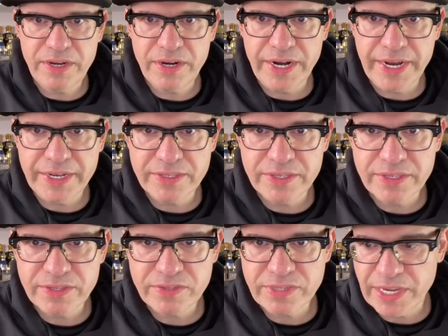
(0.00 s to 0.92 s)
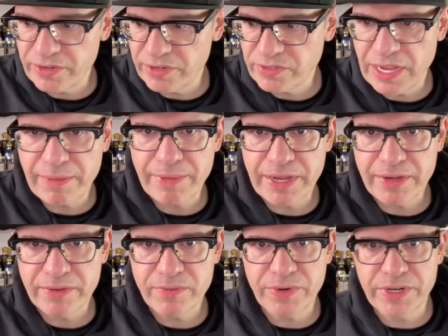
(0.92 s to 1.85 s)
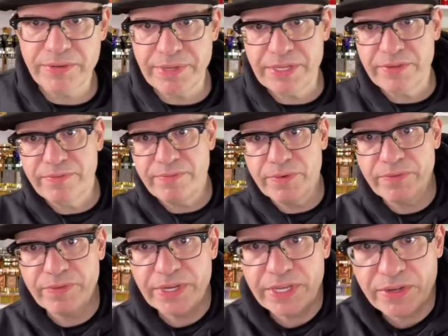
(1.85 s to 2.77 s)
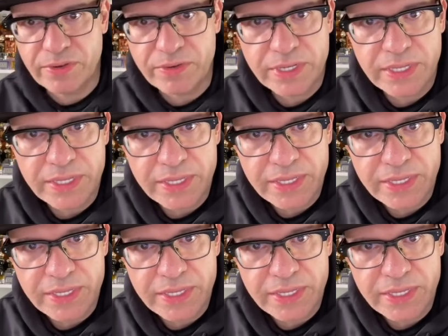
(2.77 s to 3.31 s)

All right, Sandra Saba wanted to be in the video.